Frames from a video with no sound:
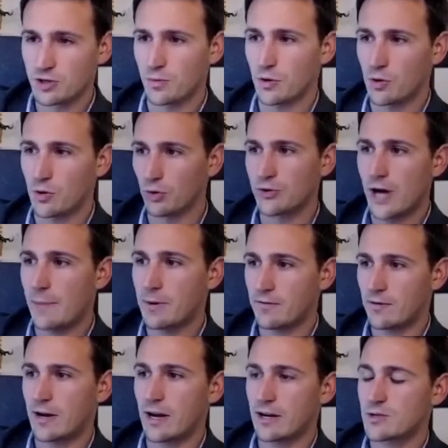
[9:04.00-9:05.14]
cool topic
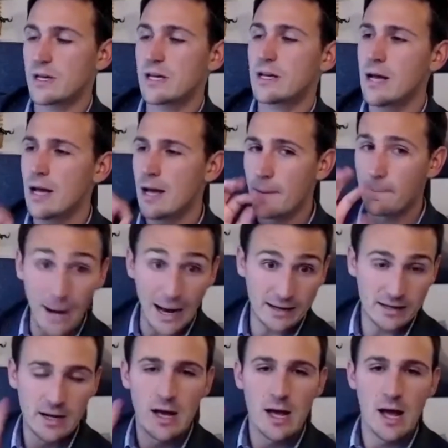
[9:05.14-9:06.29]
for next week. But